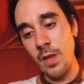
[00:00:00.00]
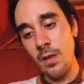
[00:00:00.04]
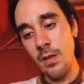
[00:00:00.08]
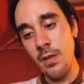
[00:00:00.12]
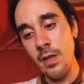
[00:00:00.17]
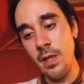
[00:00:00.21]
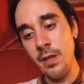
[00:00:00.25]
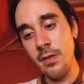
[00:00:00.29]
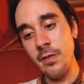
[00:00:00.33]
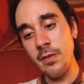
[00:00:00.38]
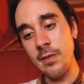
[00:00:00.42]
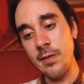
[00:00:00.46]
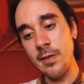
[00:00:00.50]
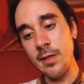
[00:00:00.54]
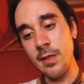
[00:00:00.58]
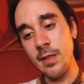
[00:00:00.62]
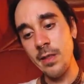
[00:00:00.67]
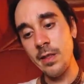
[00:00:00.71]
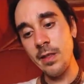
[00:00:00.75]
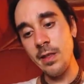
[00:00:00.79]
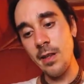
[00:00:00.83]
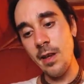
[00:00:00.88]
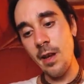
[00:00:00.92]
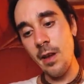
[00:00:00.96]
This
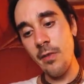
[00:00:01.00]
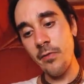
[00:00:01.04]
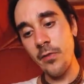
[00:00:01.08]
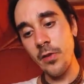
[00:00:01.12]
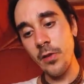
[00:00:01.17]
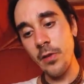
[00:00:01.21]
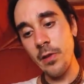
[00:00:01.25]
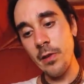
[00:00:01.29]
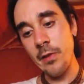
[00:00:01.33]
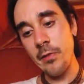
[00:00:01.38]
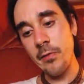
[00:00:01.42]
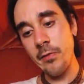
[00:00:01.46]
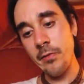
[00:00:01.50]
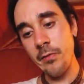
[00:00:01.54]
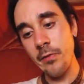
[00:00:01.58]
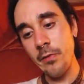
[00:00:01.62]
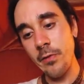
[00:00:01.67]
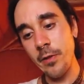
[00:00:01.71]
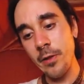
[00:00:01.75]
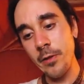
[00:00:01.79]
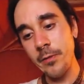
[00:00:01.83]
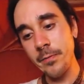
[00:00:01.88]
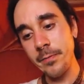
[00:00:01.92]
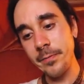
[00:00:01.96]
is the afterlife.